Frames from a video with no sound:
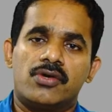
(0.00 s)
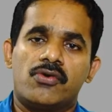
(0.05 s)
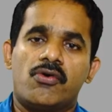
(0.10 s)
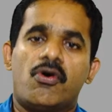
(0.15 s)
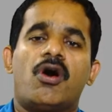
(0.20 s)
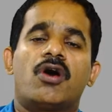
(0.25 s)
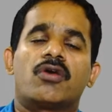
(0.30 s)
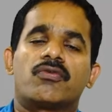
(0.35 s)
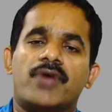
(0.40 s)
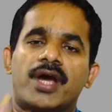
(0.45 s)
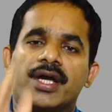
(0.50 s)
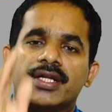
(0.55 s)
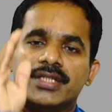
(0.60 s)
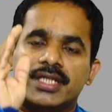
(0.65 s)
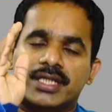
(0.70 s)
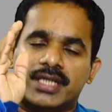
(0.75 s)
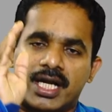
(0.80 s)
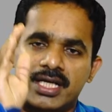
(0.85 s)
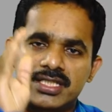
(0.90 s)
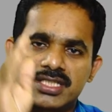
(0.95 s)
or where the
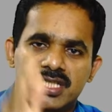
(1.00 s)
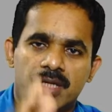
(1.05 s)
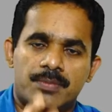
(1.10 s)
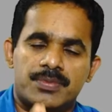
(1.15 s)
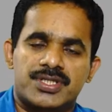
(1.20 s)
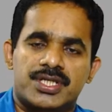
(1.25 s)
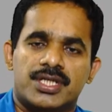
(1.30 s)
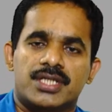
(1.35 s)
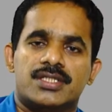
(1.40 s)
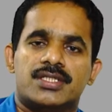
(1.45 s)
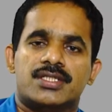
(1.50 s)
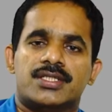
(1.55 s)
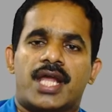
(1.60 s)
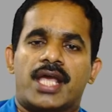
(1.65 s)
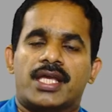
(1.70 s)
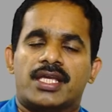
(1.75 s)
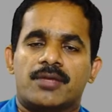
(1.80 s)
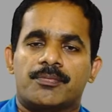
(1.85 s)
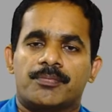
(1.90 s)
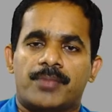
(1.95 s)
consumption is
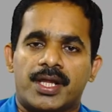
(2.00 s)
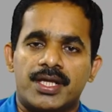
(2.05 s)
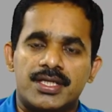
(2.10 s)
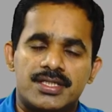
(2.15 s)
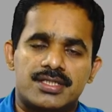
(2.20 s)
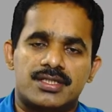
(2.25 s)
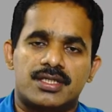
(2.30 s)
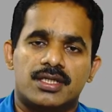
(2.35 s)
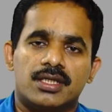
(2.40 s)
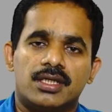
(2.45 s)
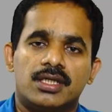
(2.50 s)
taking place,